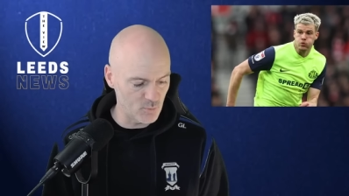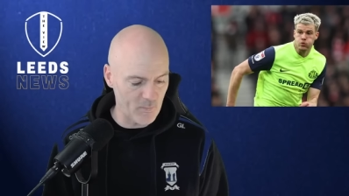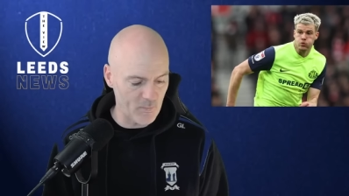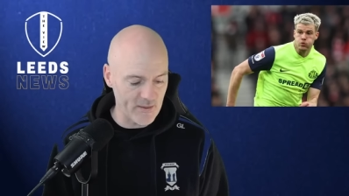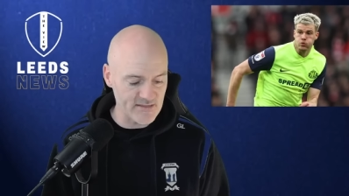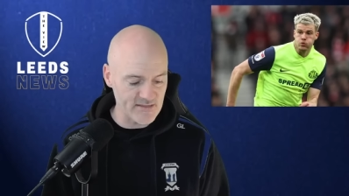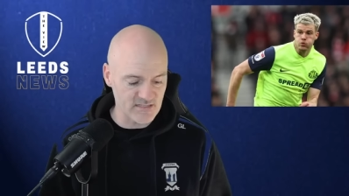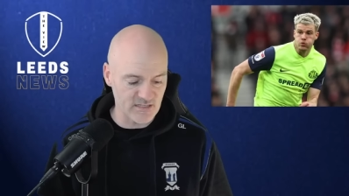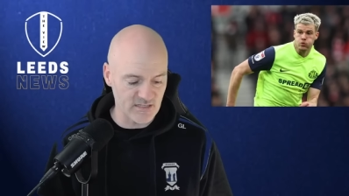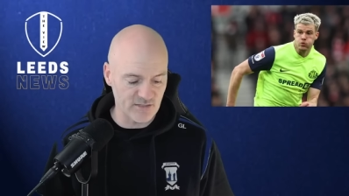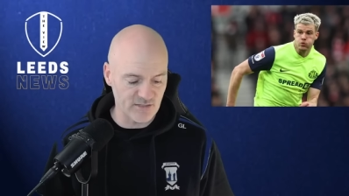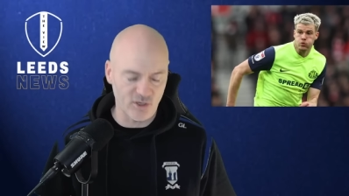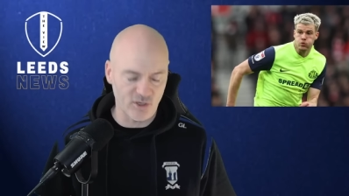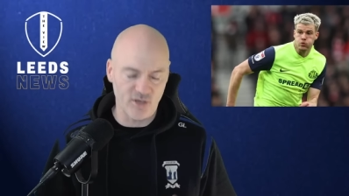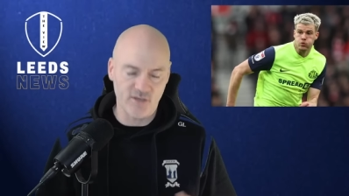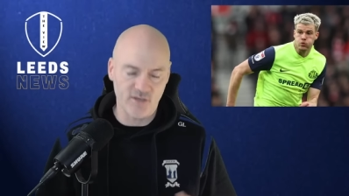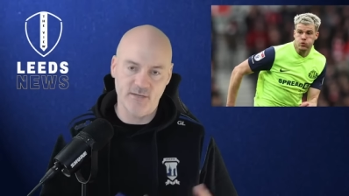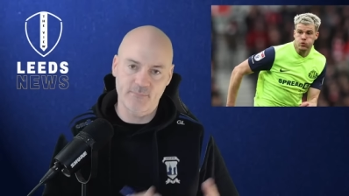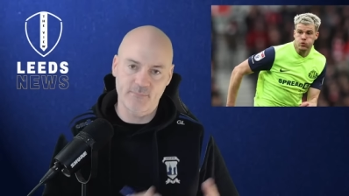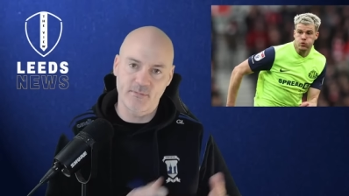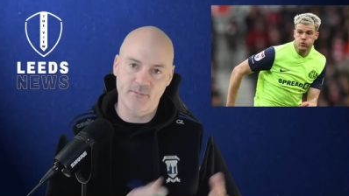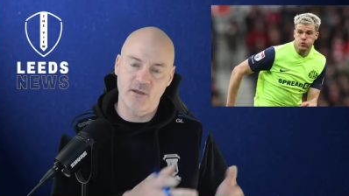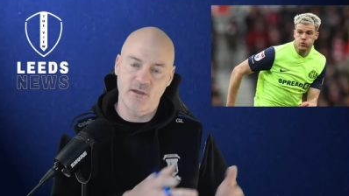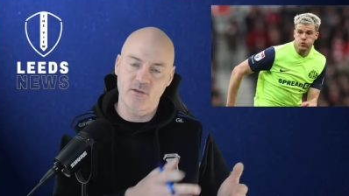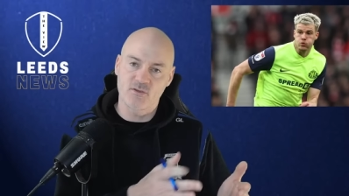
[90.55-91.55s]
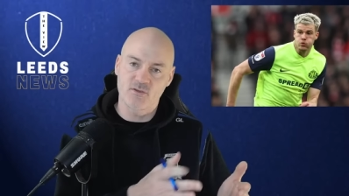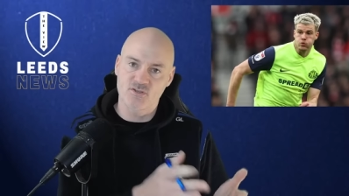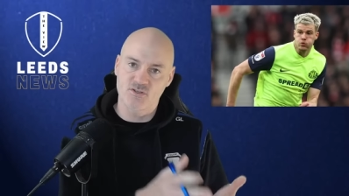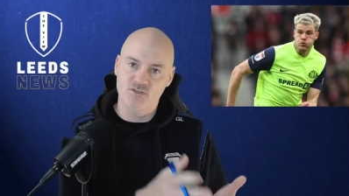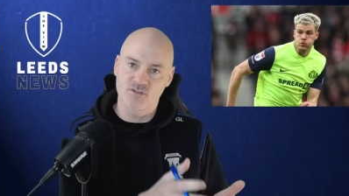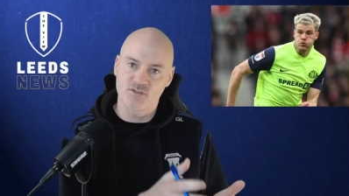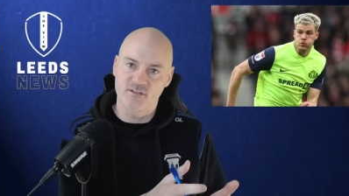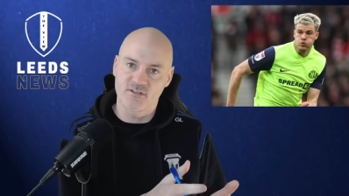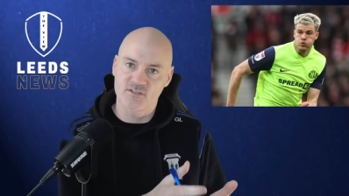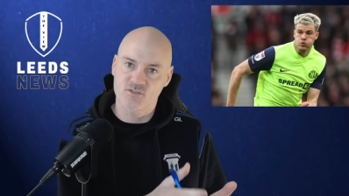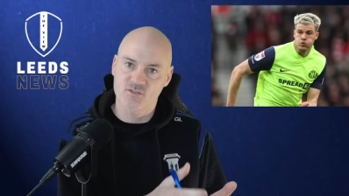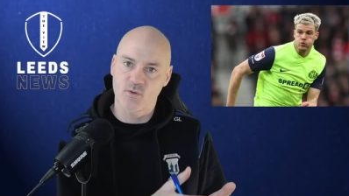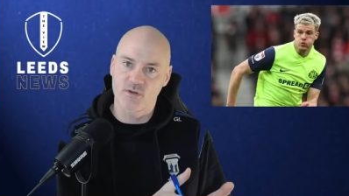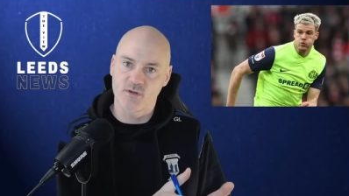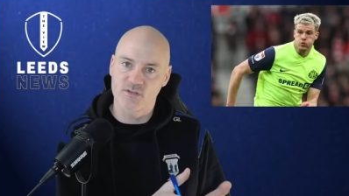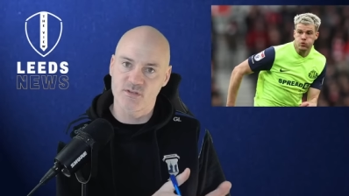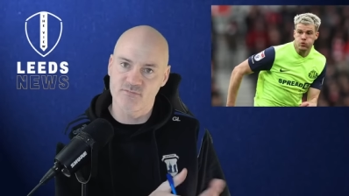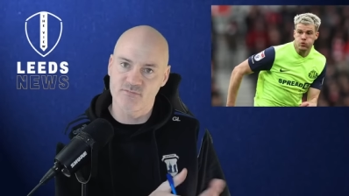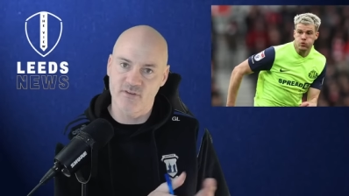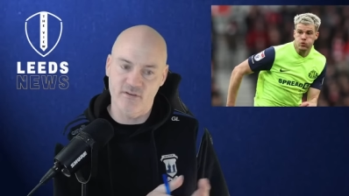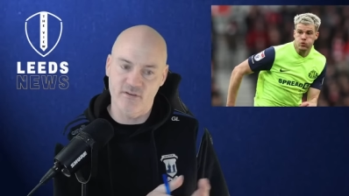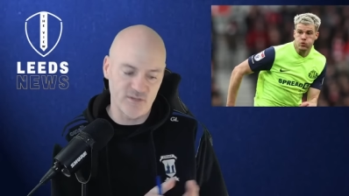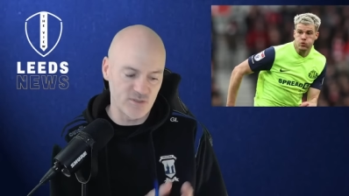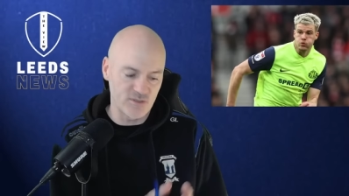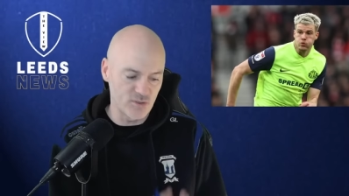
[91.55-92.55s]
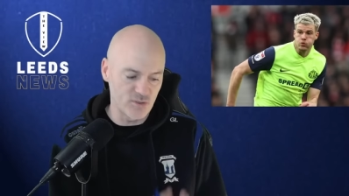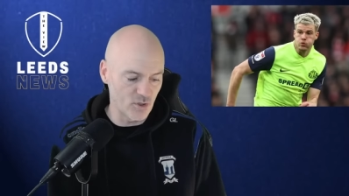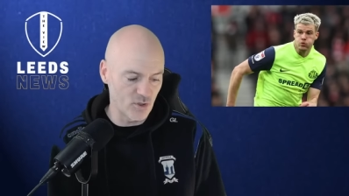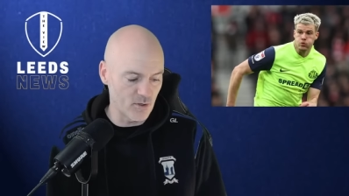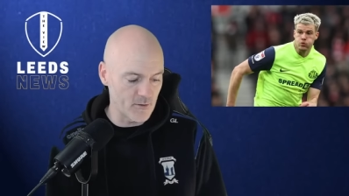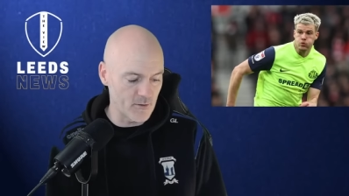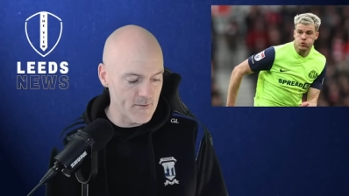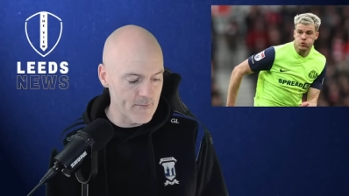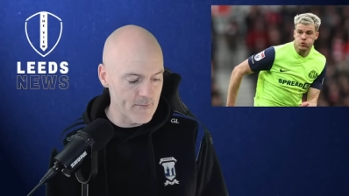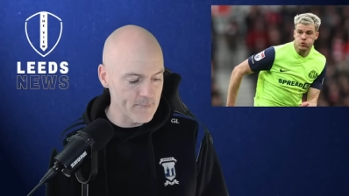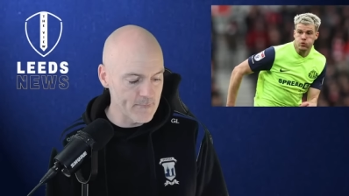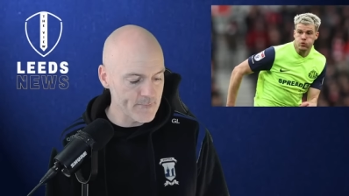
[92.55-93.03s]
basically talking about how Sunderland's squad is very young.